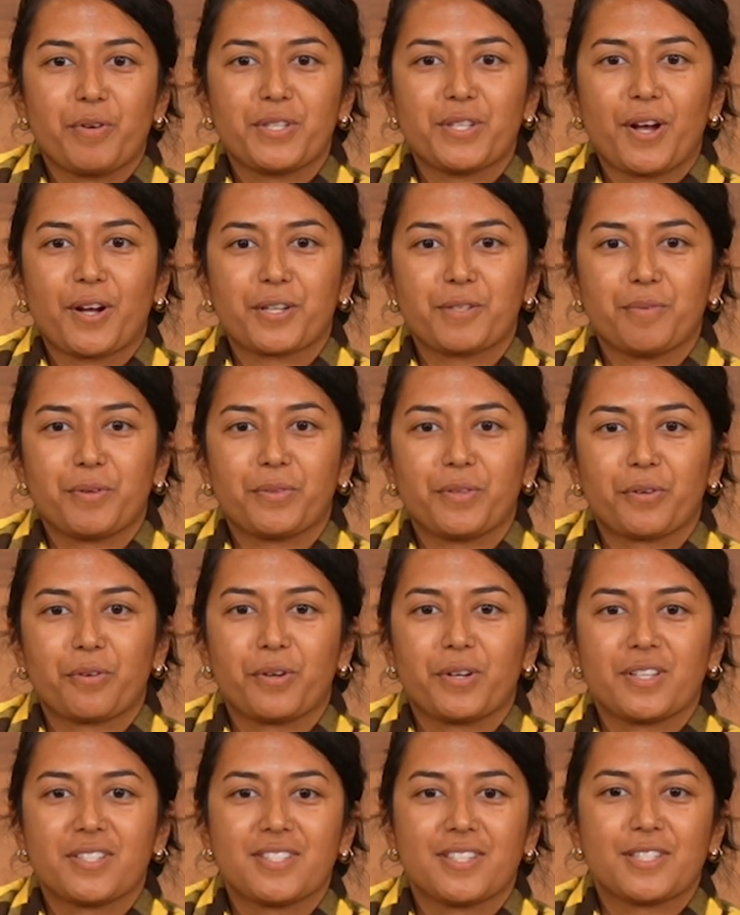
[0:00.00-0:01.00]
talked about the
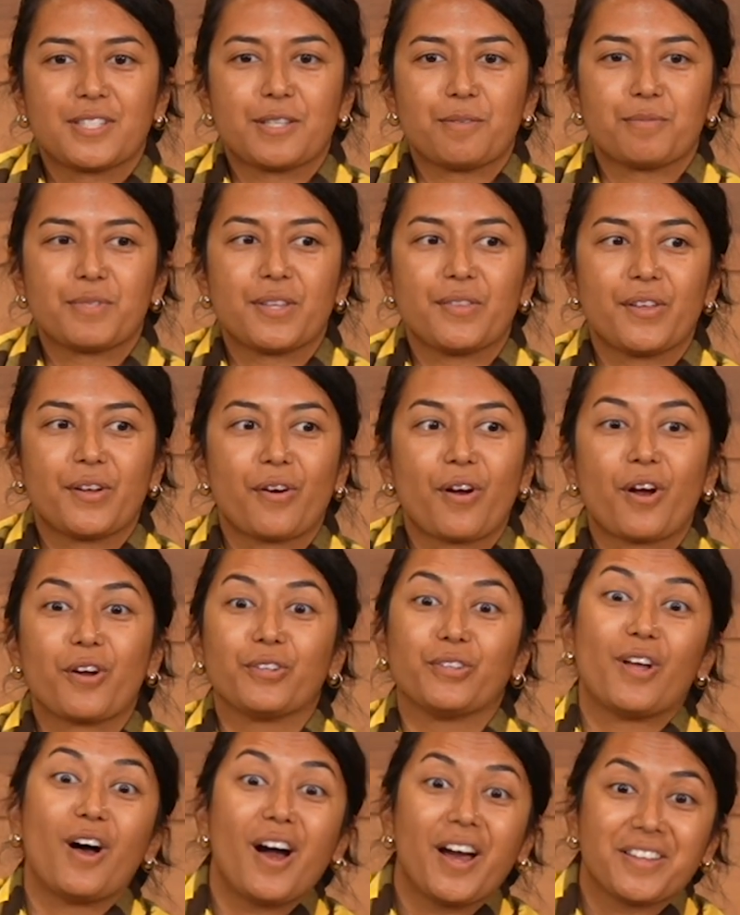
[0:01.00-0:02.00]
criticisms, and there are
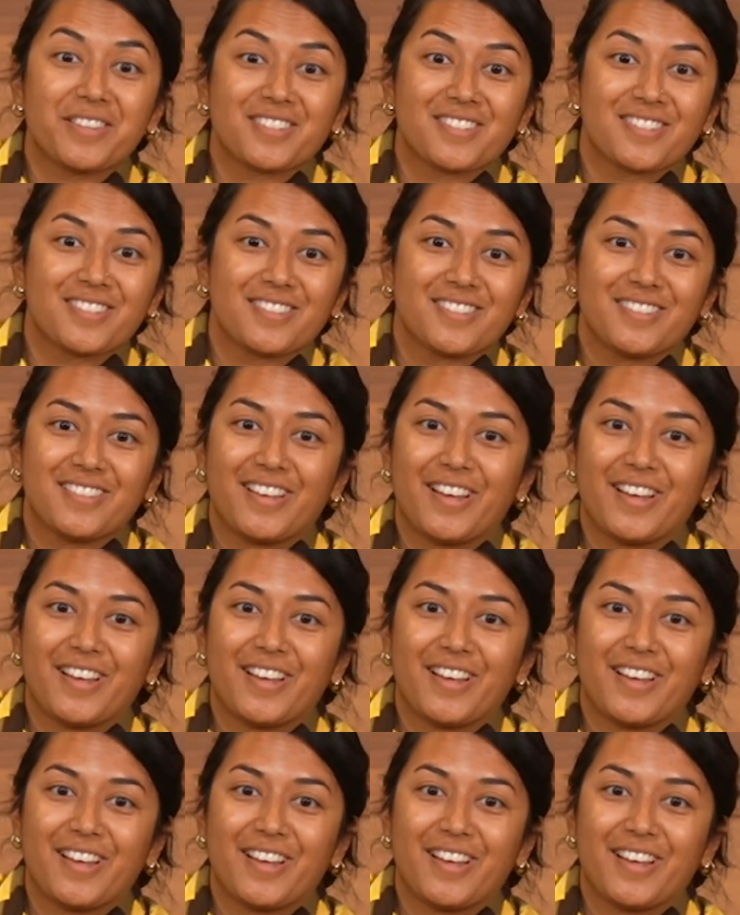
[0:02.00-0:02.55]
lots.